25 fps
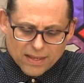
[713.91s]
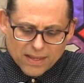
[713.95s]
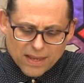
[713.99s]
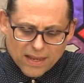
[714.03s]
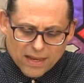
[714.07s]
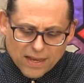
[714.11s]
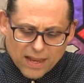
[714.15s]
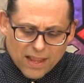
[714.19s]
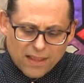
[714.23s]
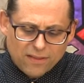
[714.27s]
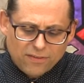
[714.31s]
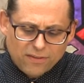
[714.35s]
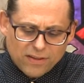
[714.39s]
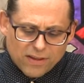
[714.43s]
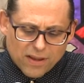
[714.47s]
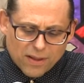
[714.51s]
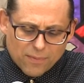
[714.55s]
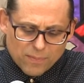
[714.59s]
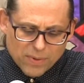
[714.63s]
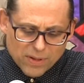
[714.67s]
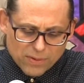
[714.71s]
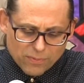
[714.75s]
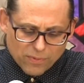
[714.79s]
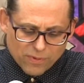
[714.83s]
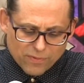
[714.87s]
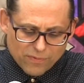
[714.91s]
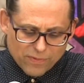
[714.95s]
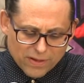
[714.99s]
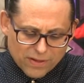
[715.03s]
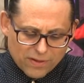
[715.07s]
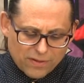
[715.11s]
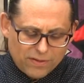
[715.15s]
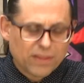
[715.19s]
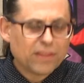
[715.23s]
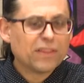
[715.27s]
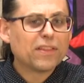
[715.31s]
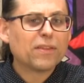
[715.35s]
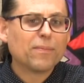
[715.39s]
It hasn't yet been
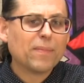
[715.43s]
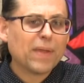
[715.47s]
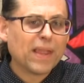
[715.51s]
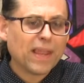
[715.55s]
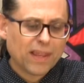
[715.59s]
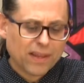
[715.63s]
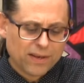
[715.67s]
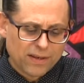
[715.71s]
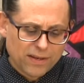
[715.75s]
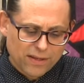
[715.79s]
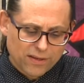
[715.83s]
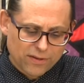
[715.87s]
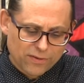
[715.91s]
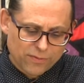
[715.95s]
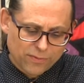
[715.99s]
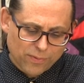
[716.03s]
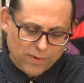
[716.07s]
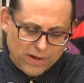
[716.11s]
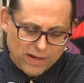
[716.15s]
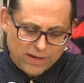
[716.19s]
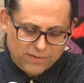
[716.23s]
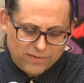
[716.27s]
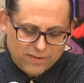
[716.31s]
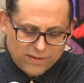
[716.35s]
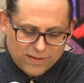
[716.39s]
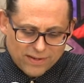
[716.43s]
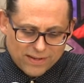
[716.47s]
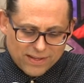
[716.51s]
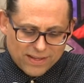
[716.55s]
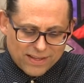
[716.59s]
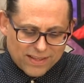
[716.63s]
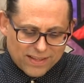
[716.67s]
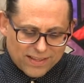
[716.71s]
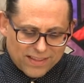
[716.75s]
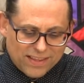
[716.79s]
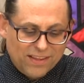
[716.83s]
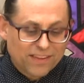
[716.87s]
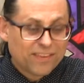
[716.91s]
revealed that the man is rich.
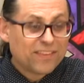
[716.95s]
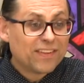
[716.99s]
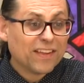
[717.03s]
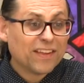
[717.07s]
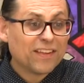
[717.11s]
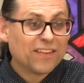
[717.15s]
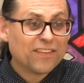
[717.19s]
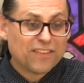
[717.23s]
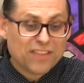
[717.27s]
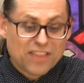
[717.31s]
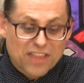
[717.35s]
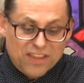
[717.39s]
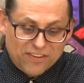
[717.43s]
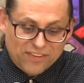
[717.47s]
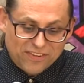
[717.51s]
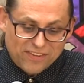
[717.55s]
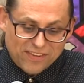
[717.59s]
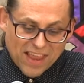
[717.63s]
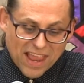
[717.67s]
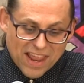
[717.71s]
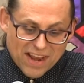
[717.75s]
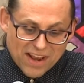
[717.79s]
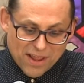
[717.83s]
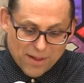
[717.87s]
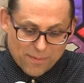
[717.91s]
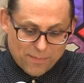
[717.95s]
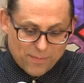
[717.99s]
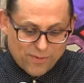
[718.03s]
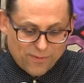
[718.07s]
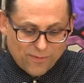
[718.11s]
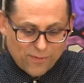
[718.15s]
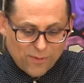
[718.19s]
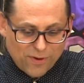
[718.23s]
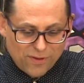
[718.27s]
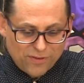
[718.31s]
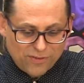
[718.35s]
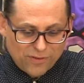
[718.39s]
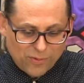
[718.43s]
This is the setup
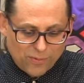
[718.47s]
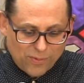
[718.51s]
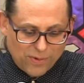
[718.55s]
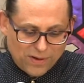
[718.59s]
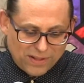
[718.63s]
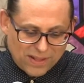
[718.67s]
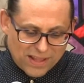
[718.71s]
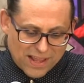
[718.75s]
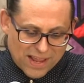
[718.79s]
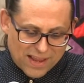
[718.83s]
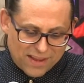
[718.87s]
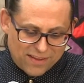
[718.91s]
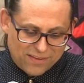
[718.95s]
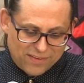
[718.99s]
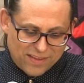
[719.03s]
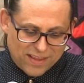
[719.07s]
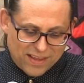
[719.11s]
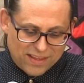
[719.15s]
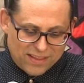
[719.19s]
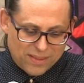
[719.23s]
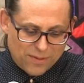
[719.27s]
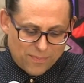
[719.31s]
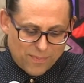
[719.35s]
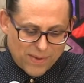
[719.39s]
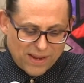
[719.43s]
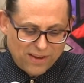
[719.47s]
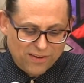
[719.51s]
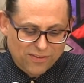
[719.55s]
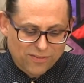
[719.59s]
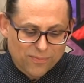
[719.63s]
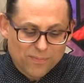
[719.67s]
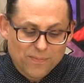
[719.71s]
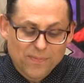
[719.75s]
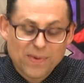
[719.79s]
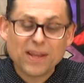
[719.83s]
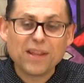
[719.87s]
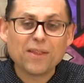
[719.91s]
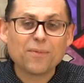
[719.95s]
for us to realize that the man's
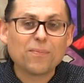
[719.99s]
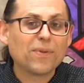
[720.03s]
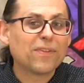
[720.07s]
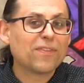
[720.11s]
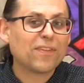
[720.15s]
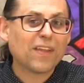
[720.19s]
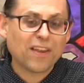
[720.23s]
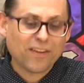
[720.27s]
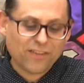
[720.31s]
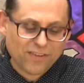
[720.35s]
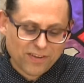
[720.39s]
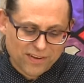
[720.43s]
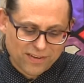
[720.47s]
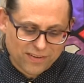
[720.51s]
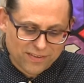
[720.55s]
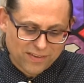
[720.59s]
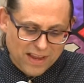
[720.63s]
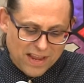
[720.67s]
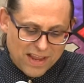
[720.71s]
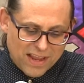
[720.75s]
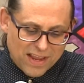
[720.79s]
many possessions